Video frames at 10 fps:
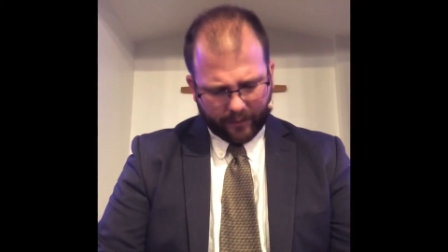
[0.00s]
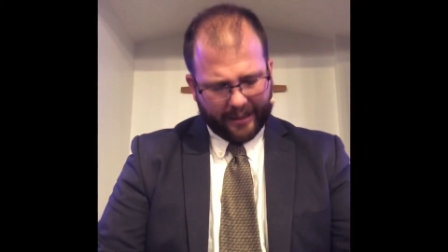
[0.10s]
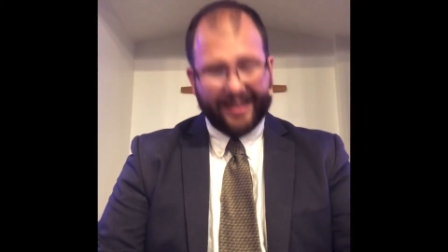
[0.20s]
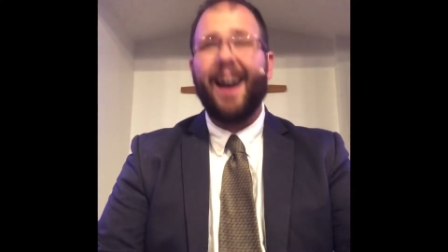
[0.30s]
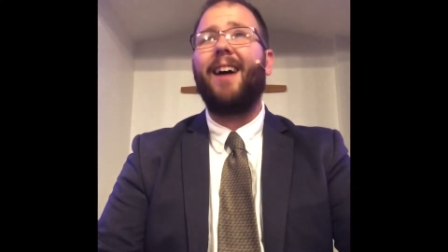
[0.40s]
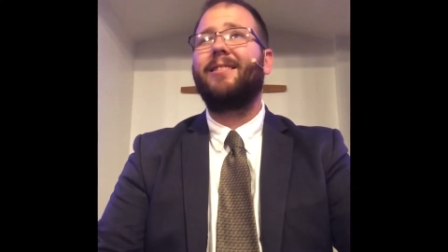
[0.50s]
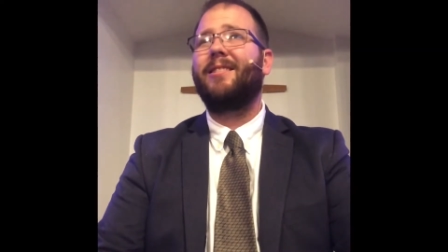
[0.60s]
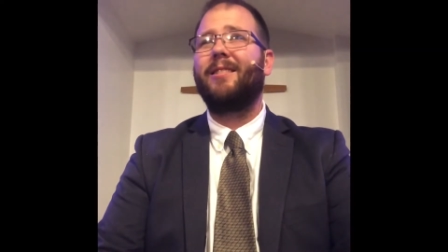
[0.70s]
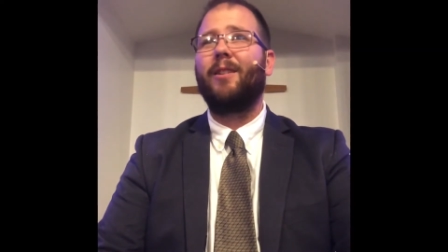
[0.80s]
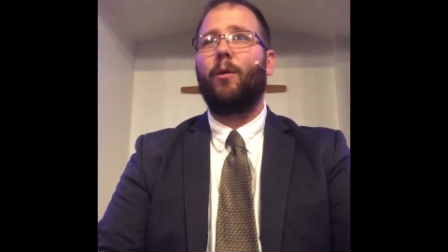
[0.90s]

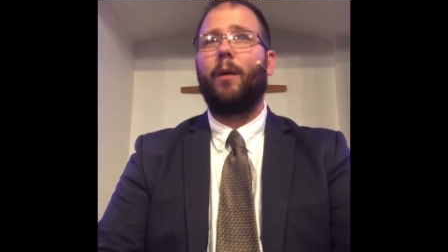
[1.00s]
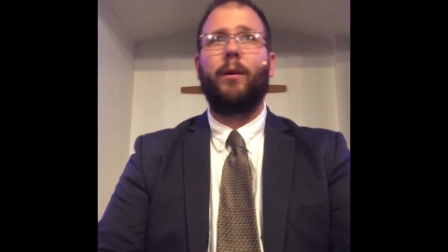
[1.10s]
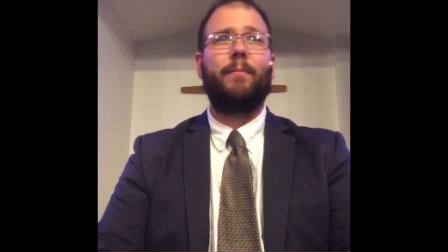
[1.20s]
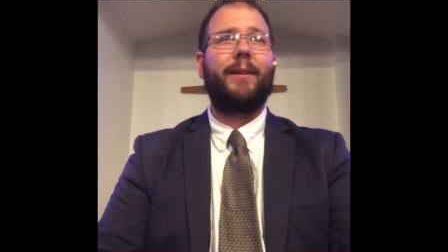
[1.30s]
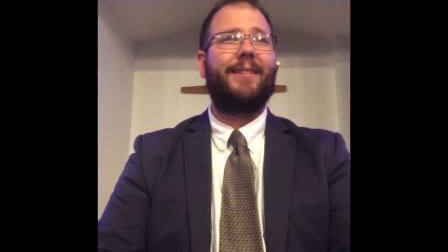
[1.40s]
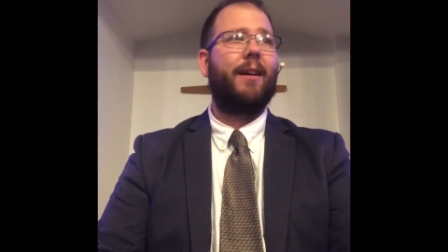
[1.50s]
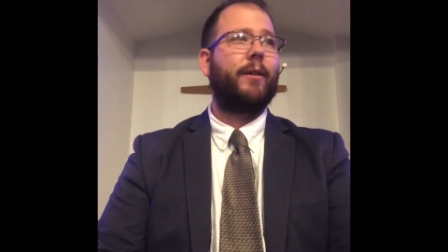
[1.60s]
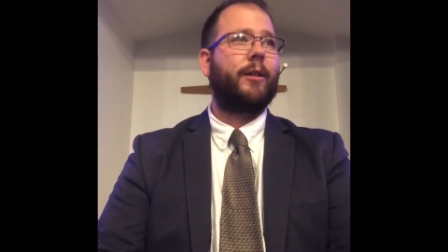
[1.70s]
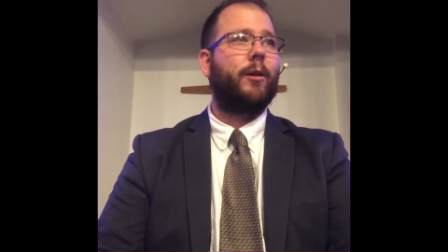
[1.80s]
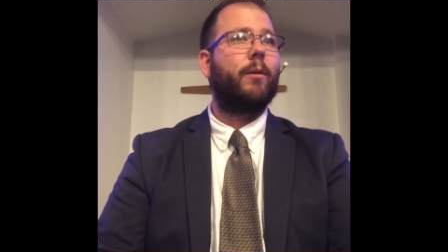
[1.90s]
Yes, or I wouldn't be
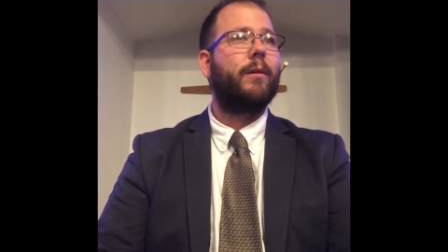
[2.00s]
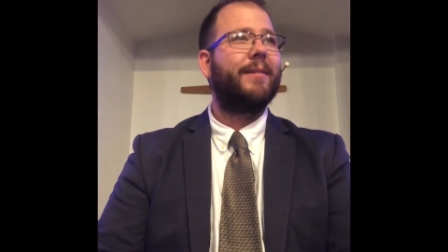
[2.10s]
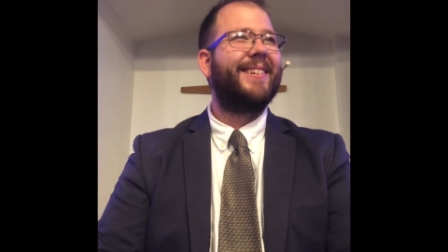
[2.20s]
telling you